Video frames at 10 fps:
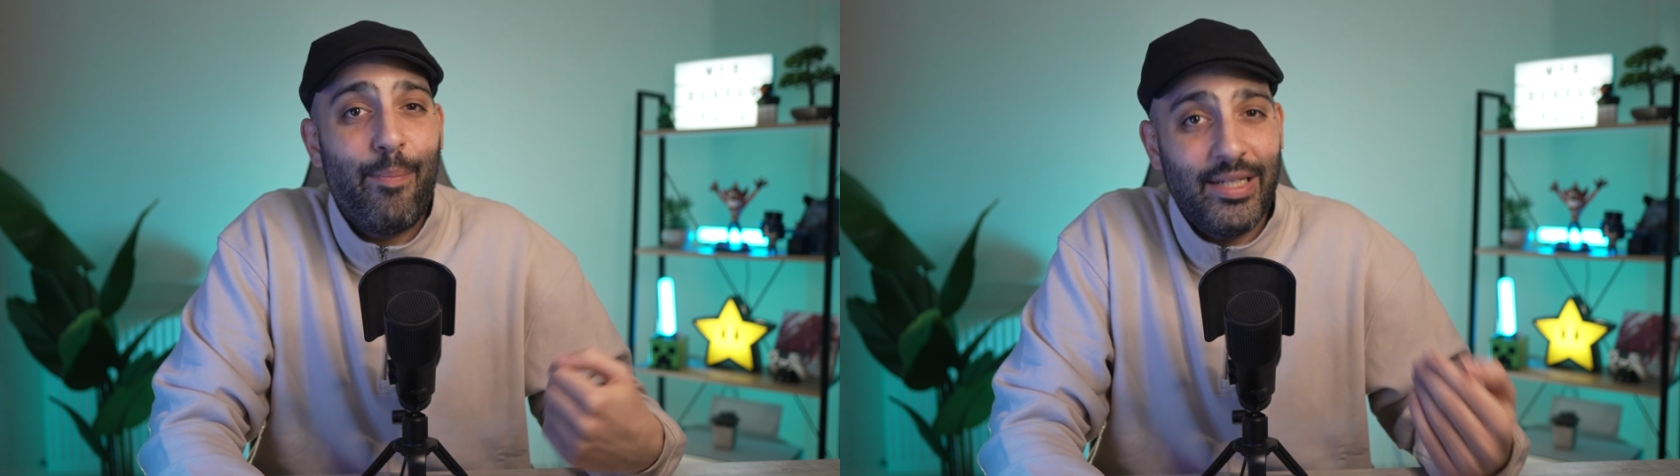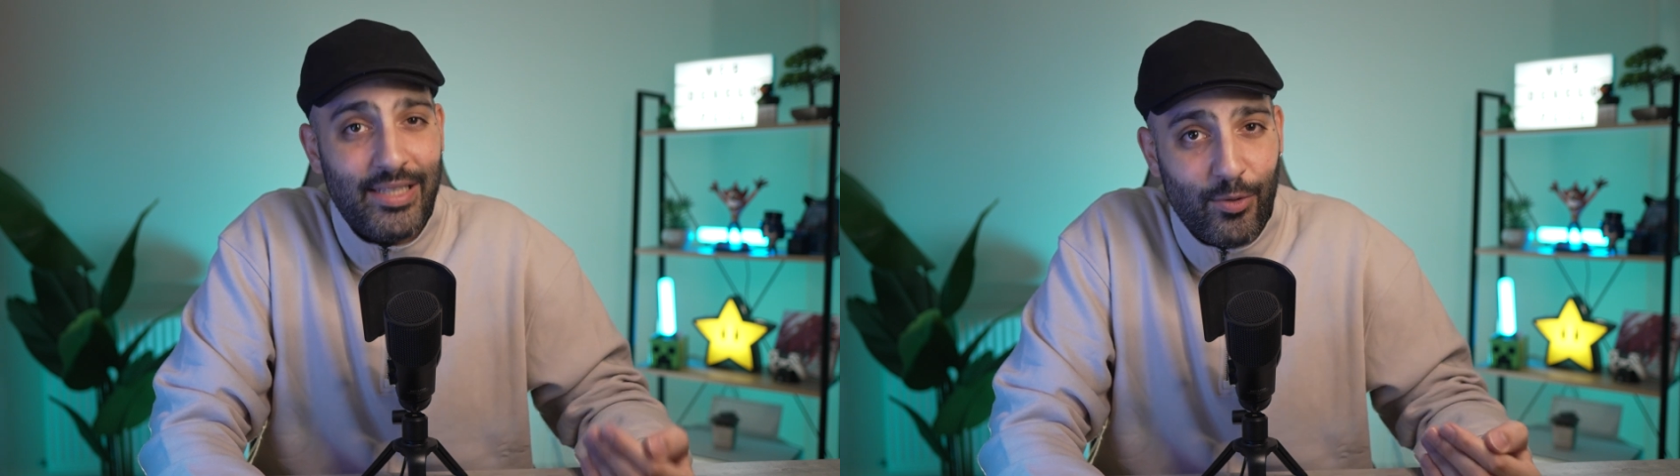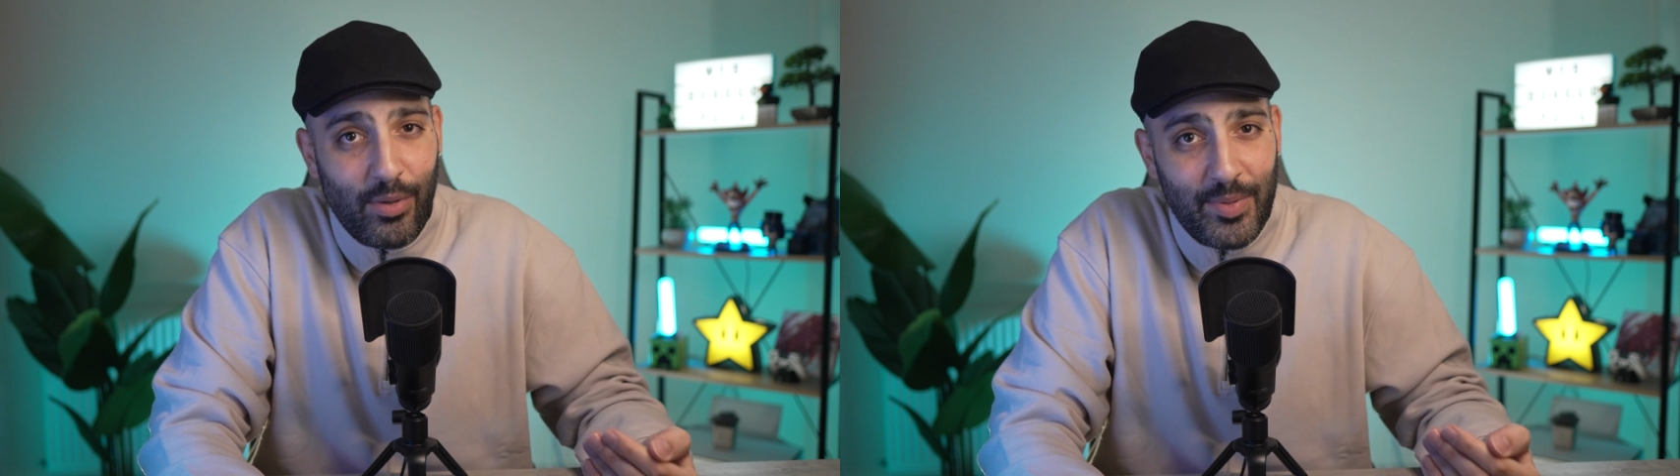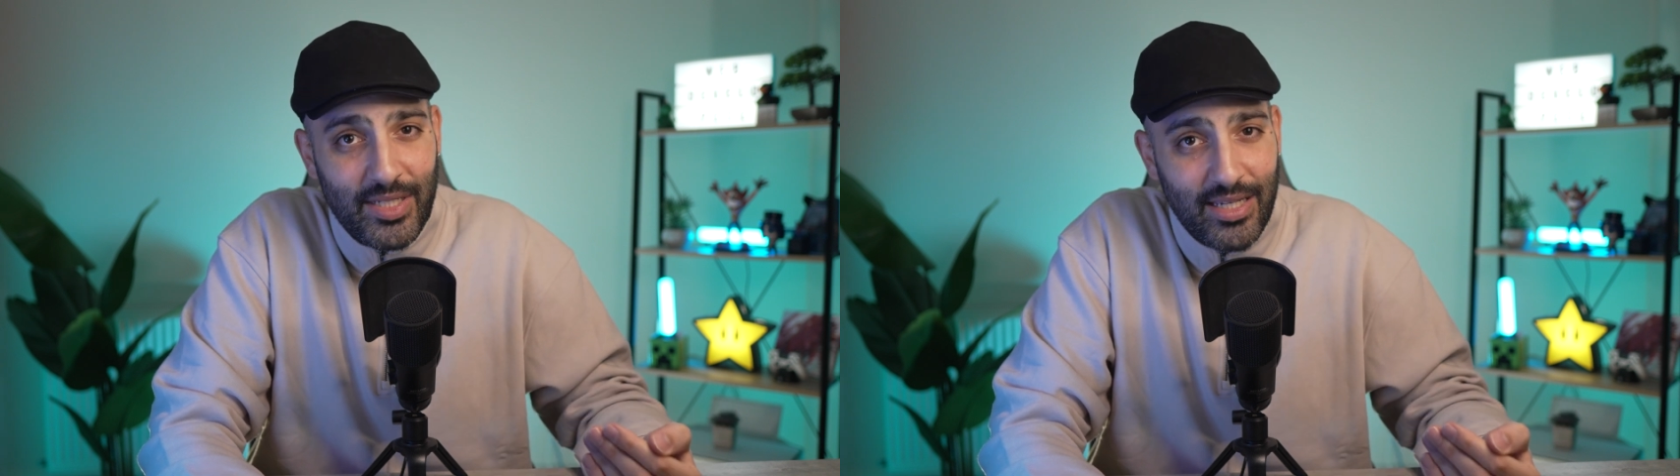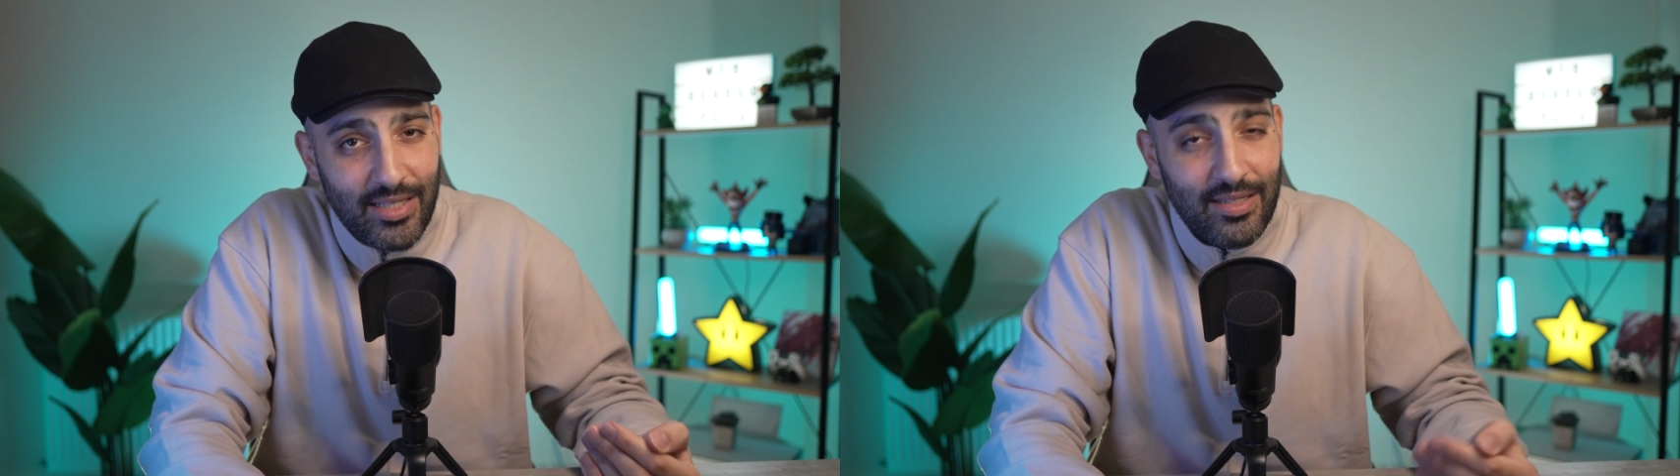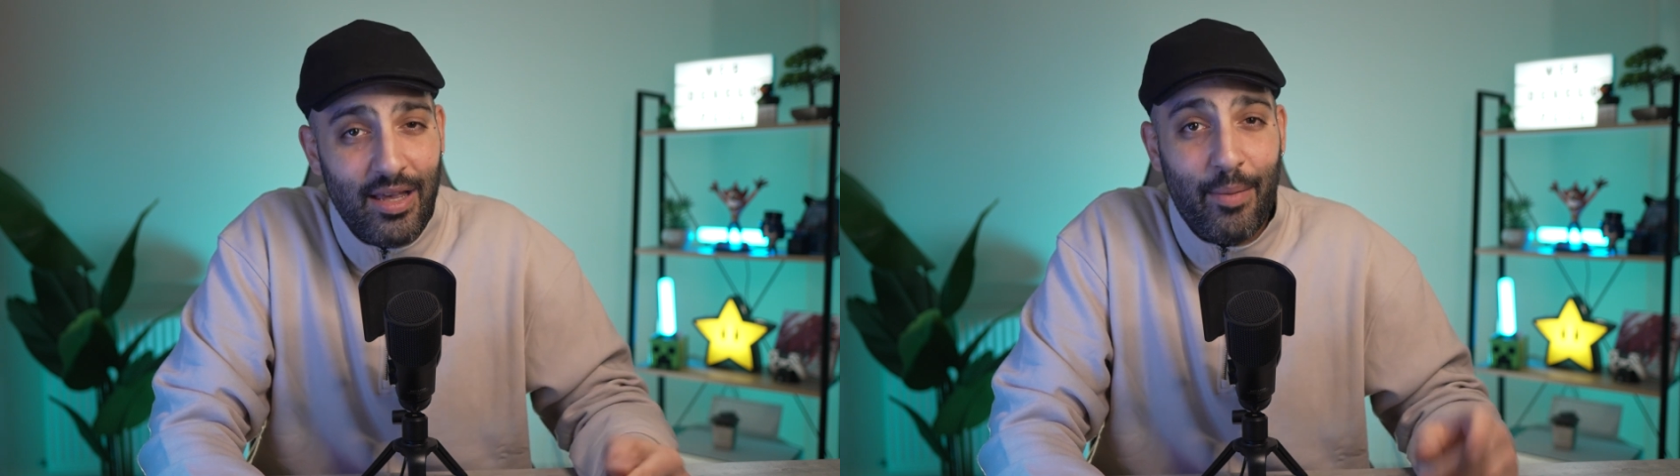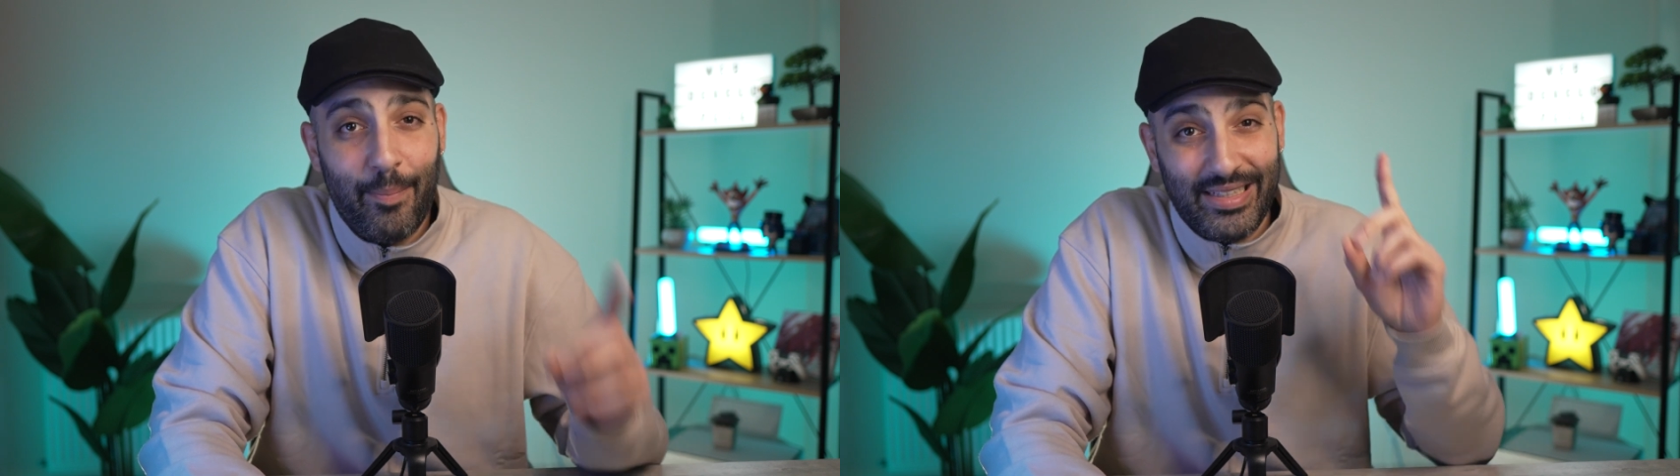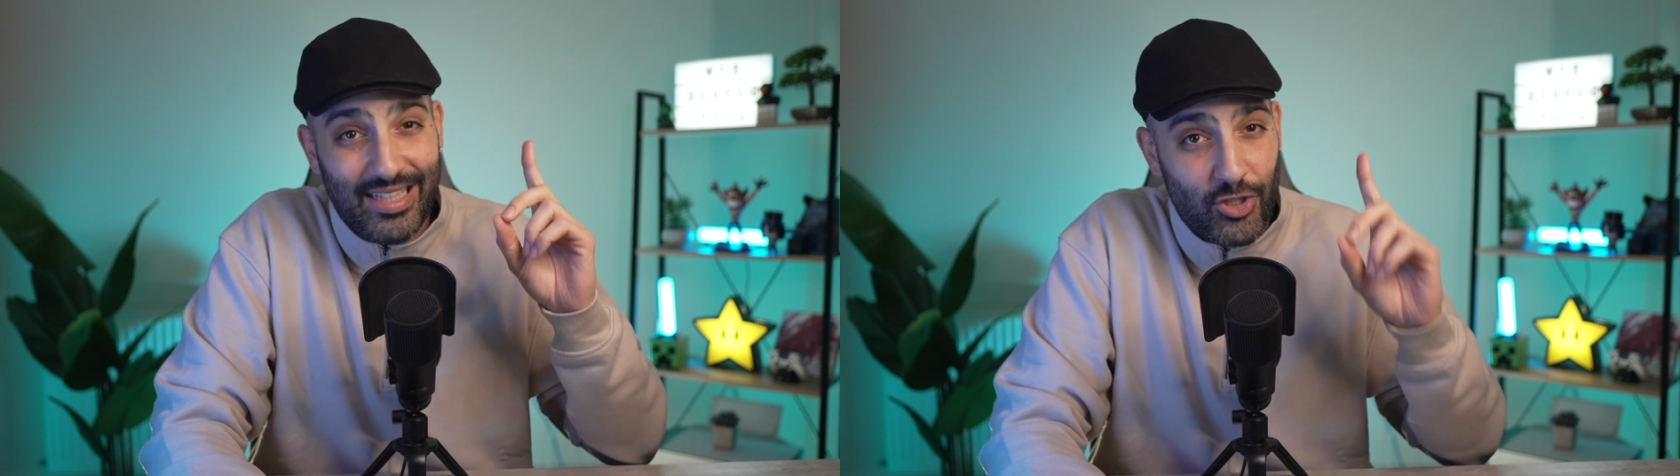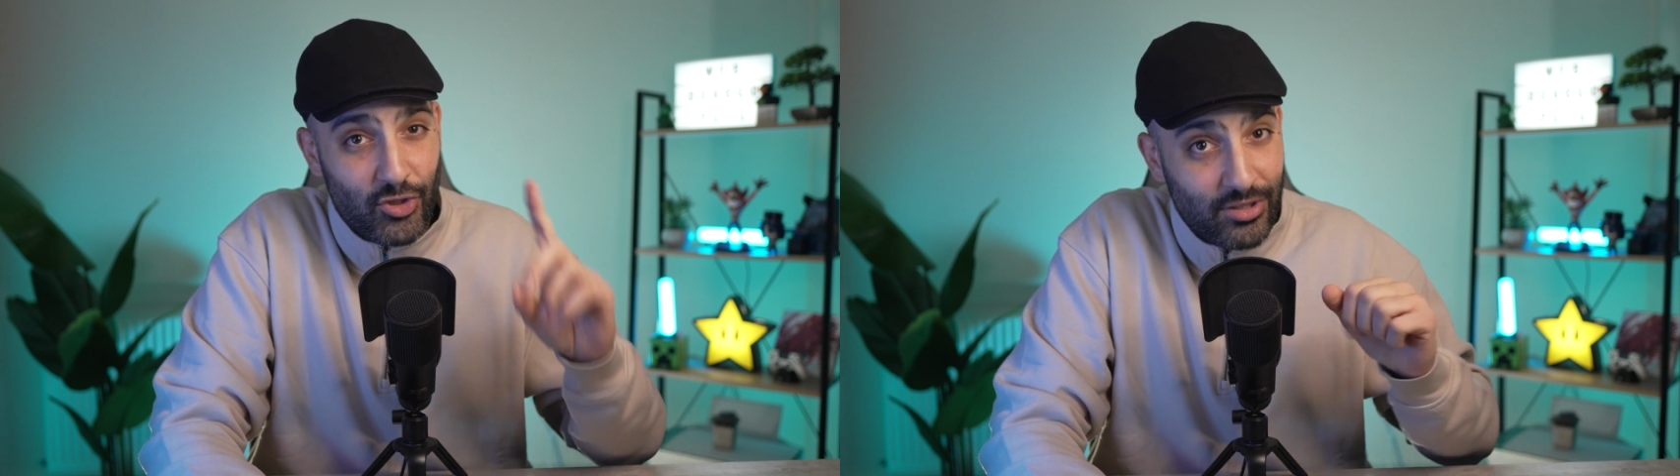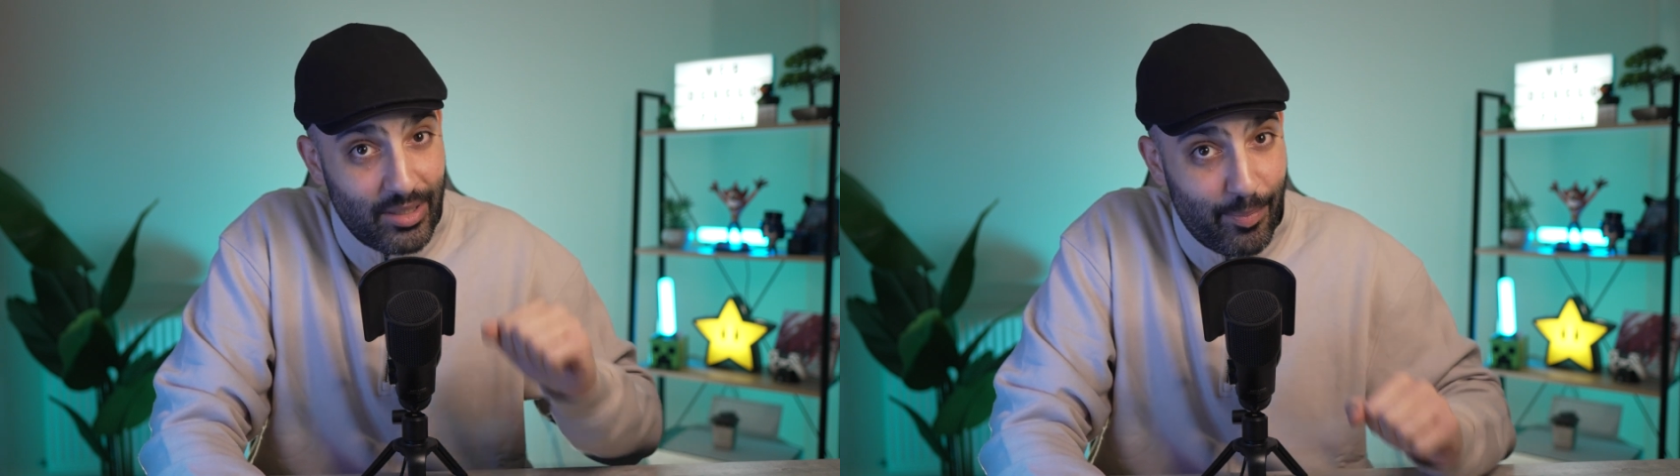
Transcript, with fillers: better websites, but it's not